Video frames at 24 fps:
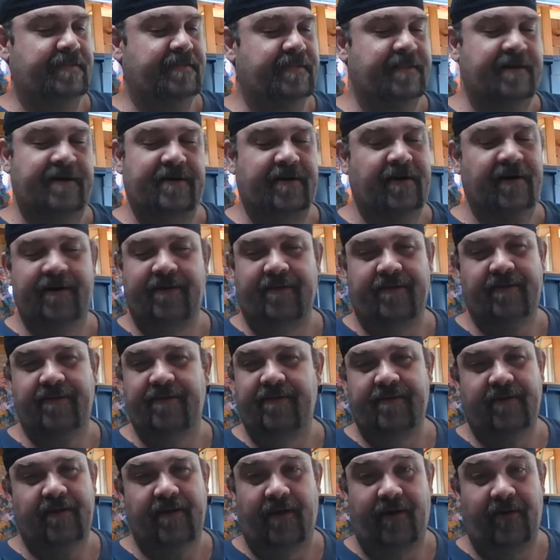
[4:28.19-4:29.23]
they're
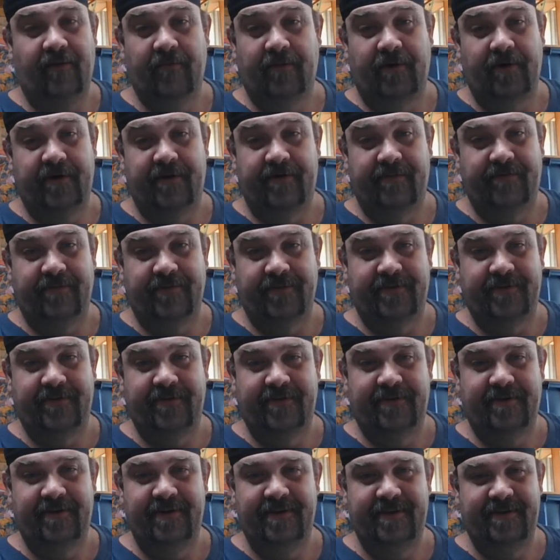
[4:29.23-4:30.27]
all wonderful
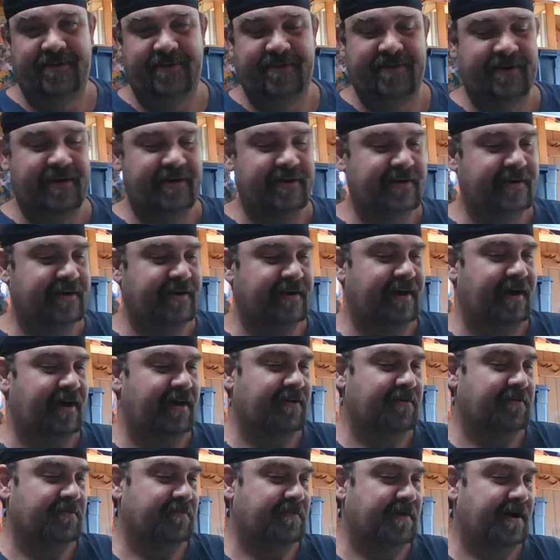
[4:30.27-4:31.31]
stories. I
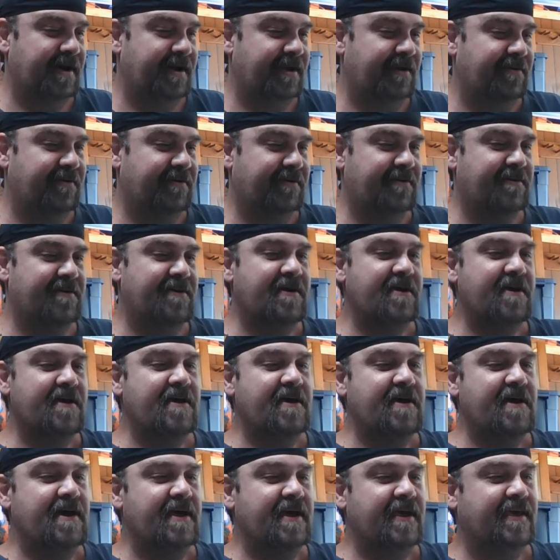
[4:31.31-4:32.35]
don't mind
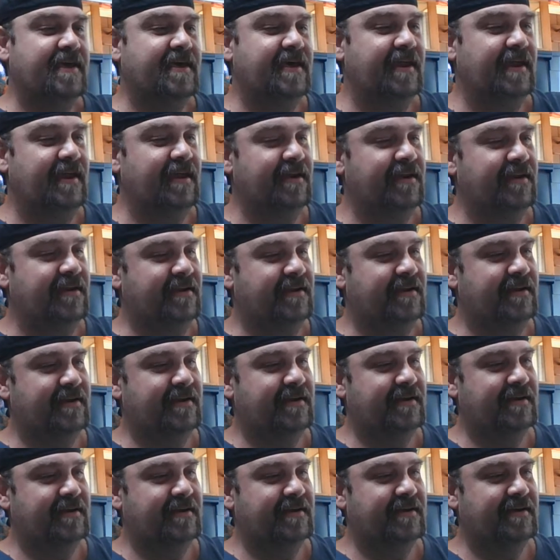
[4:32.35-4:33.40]
getting
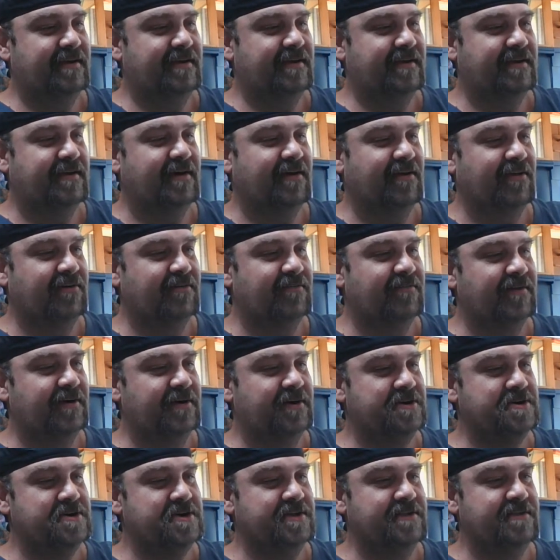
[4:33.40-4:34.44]
color
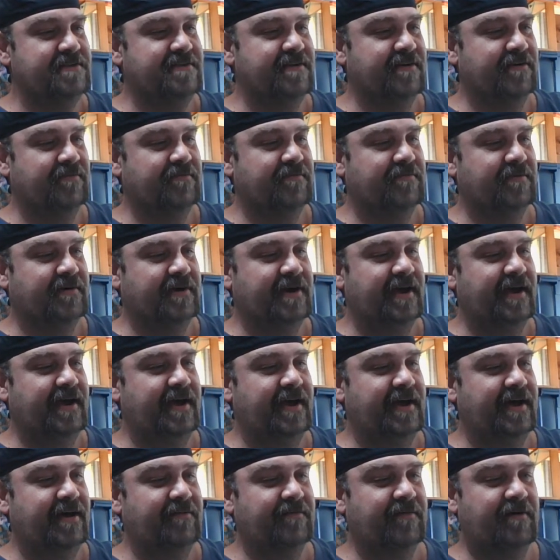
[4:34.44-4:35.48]
versions of what I
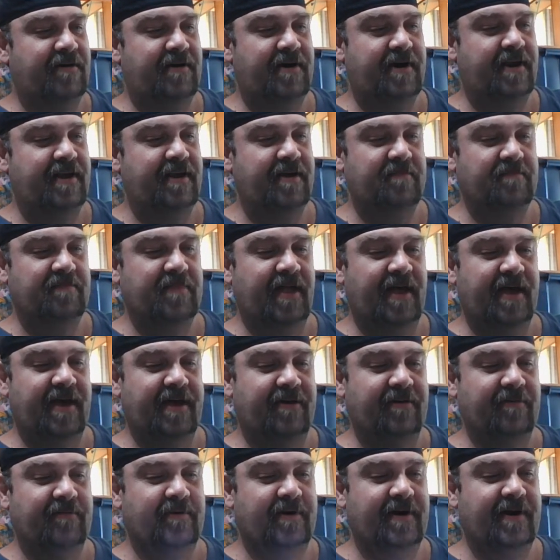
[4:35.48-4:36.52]
have already in black
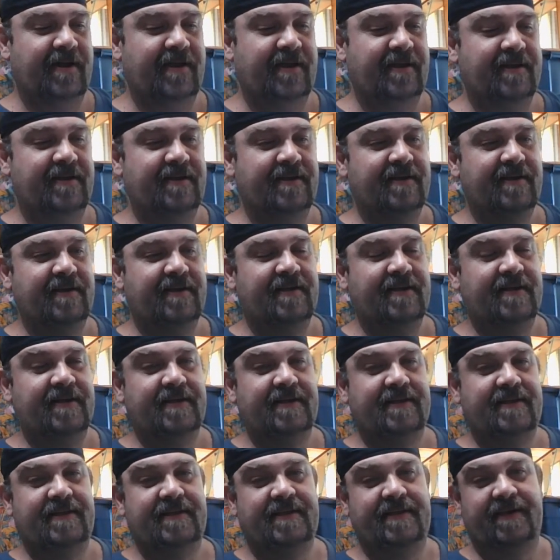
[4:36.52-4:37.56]
and white.
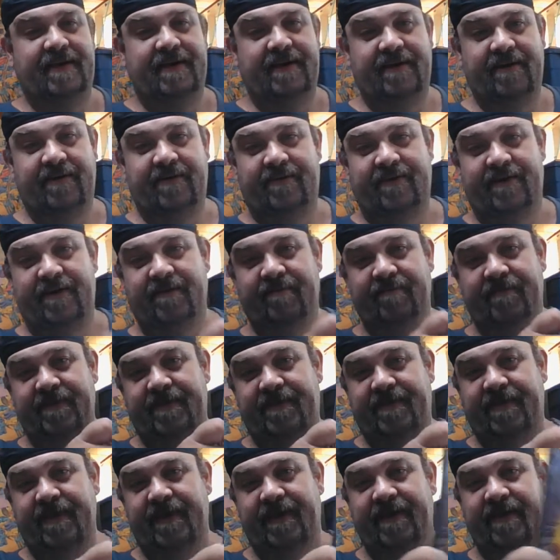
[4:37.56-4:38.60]
And Grimm's
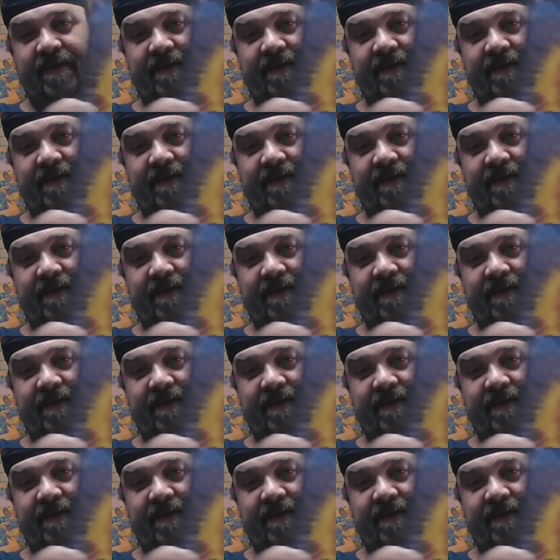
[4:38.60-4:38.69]
got